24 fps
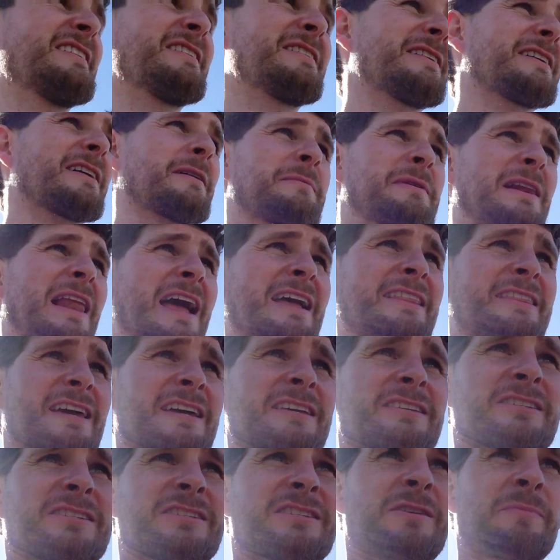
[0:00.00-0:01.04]
Like, I'm glad
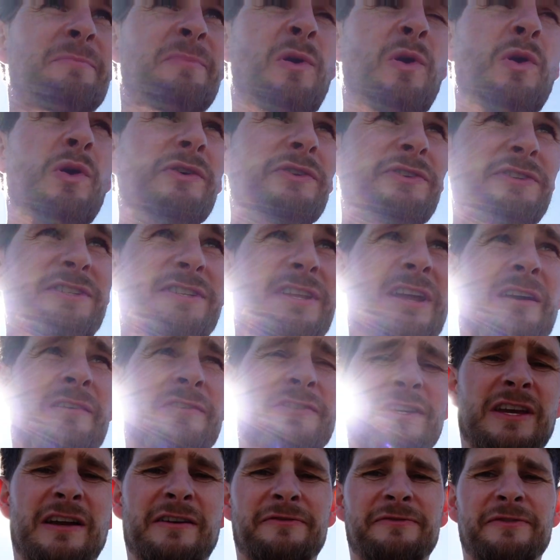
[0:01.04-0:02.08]
there's support and
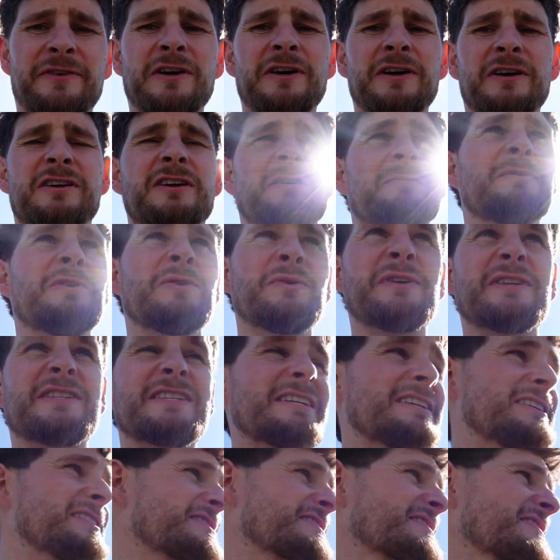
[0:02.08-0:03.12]
stuff for
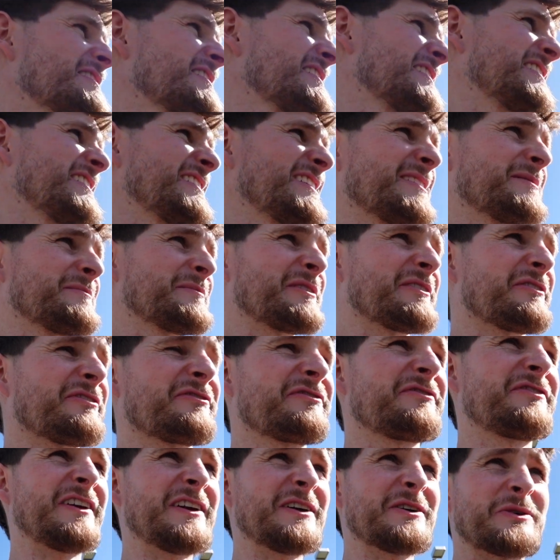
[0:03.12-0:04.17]
communities, but it
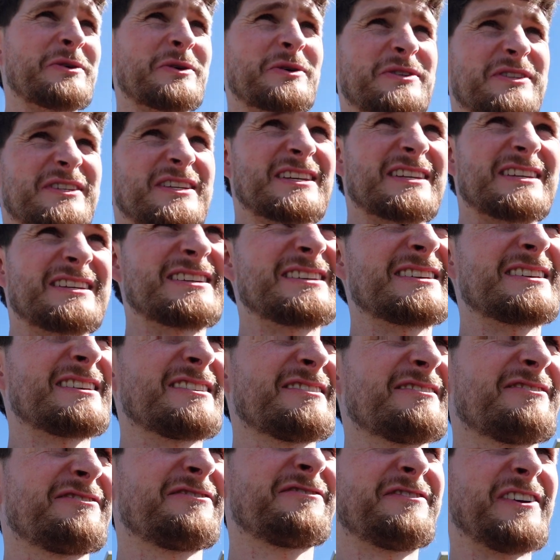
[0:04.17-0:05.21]
feels
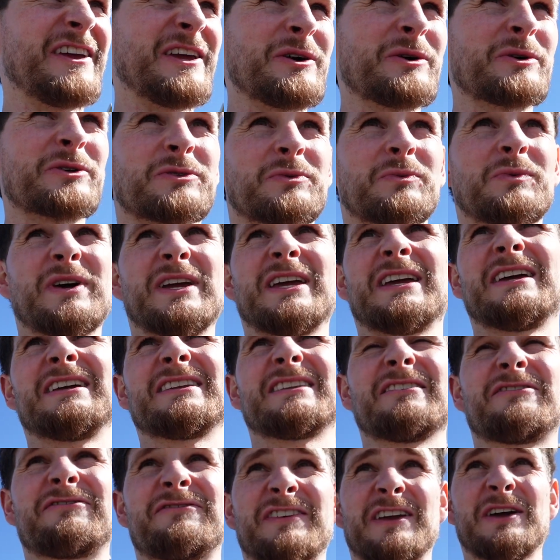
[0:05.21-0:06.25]
weird.
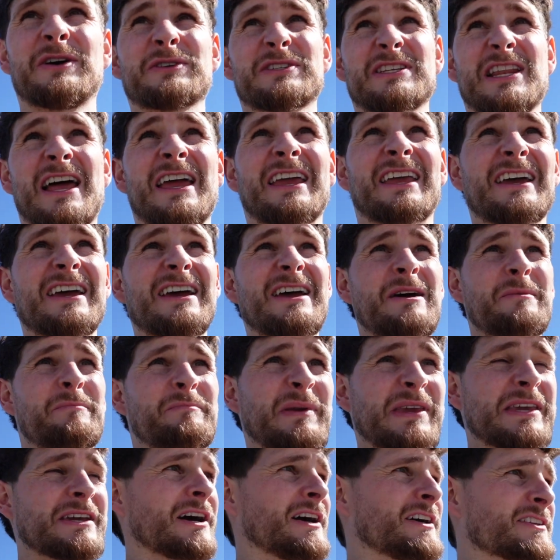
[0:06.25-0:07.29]
It feels like
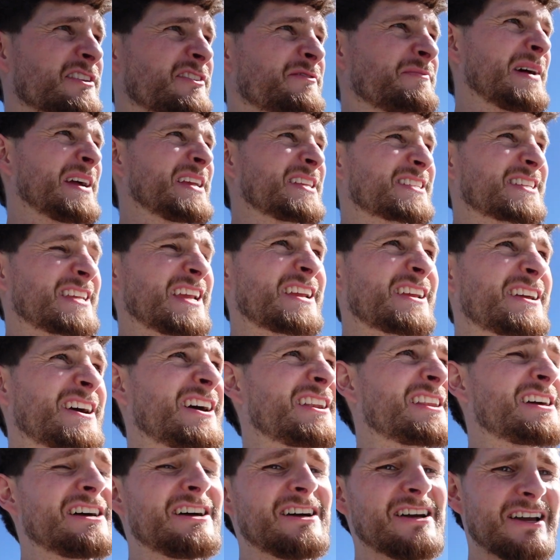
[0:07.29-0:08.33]
because of my skin
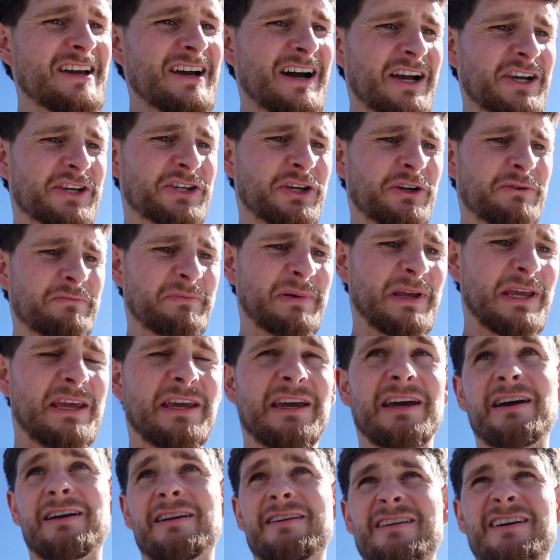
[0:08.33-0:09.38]
color, I shouldn't be
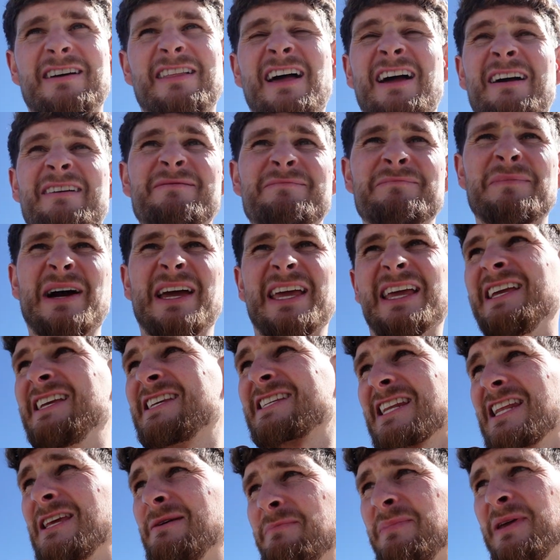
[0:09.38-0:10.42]
here. Now that might
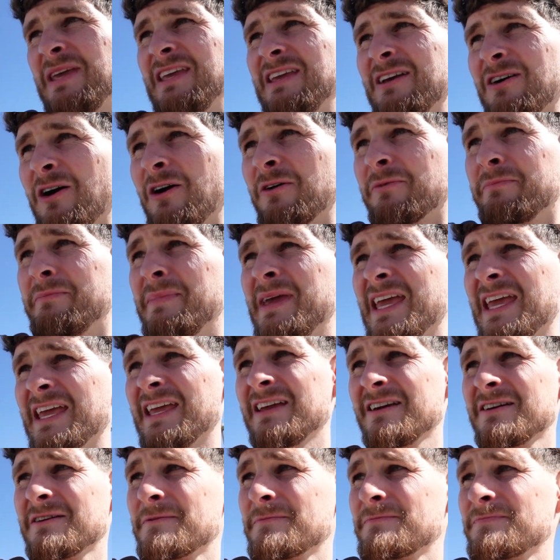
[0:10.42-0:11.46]
easily be on
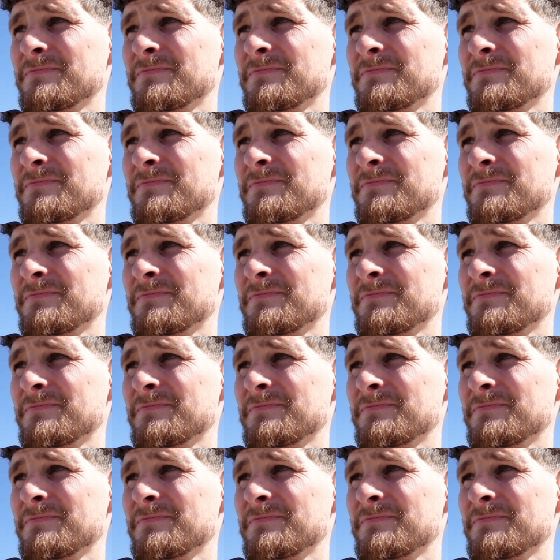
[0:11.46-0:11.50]
me,